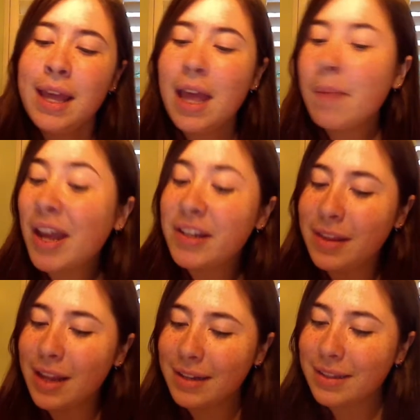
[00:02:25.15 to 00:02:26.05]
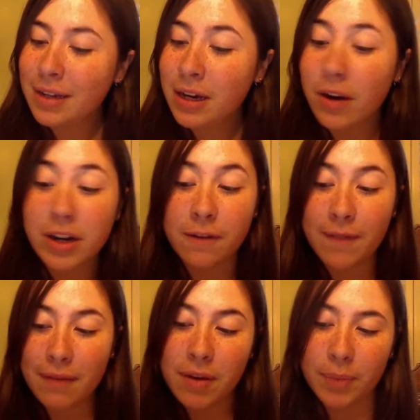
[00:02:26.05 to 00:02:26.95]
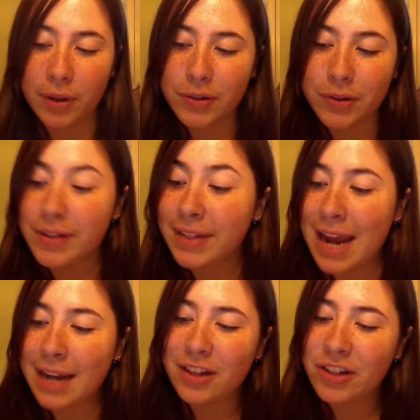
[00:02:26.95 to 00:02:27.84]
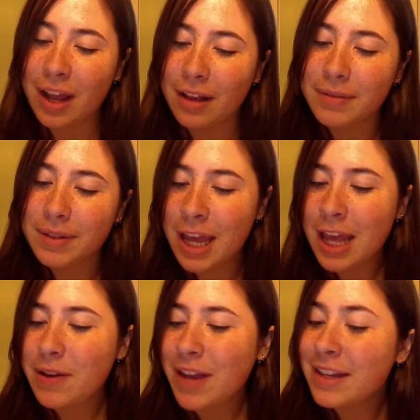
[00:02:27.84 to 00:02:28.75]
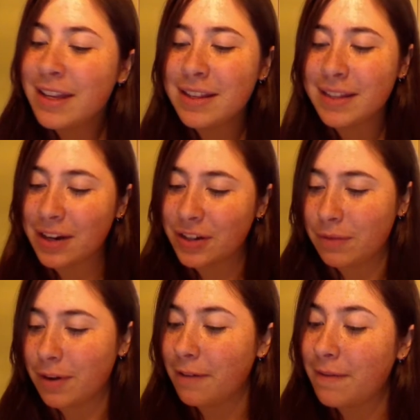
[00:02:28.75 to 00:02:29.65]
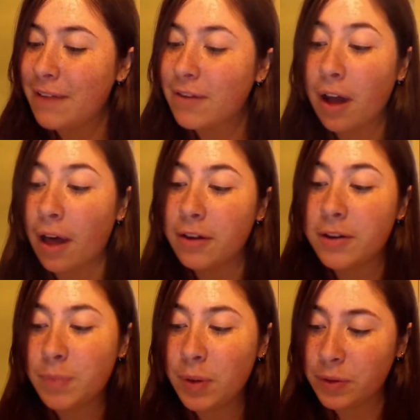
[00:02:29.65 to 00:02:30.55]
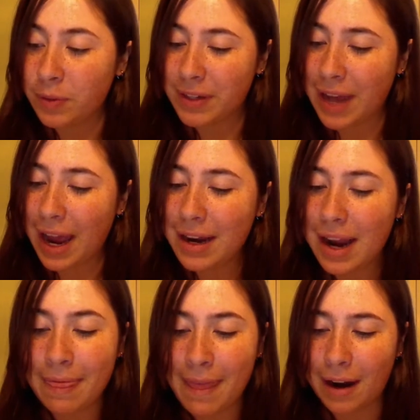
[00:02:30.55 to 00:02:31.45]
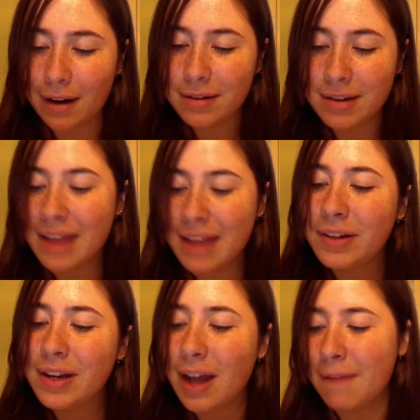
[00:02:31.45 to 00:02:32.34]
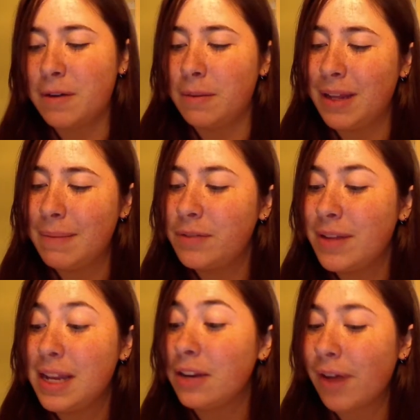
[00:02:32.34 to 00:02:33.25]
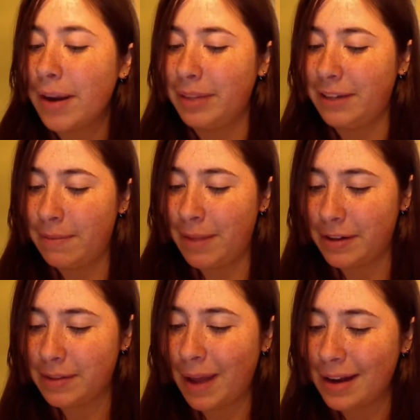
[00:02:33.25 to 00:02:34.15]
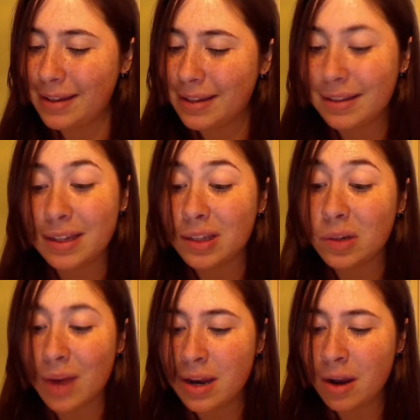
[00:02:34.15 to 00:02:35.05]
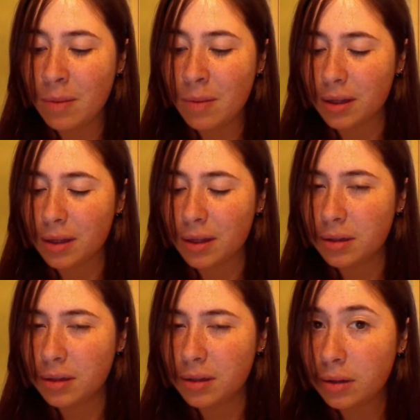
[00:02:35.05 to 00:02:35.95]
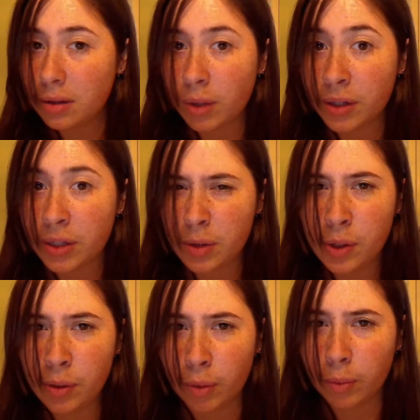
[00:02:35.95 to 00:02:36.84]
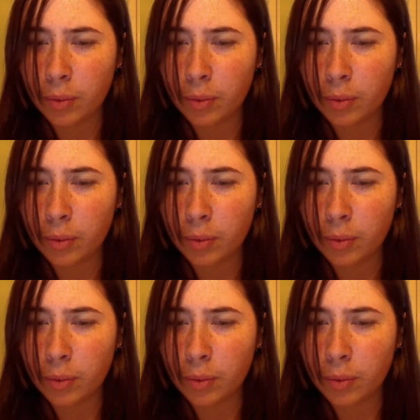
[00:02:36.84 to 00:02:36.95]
Imagine this. You're in your favorite bookstore scanning the shelves. You get to the section where a favorite author's books reside, and there, nestled in comfortably between the incredibly familiar spines, sits a red notebook. What do?